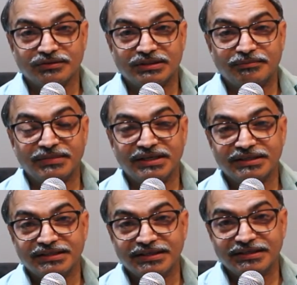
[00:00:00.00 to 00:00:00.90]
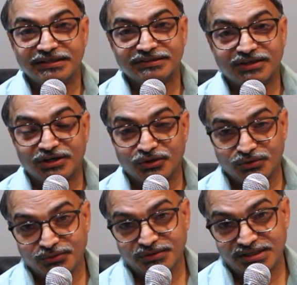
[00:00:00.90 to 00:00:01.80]
The main thing is
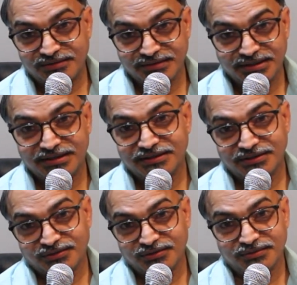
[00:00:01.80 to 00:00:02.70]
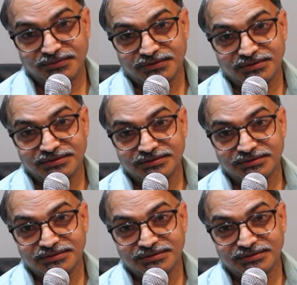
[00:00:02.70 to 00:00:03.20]
how to navigate the codebook.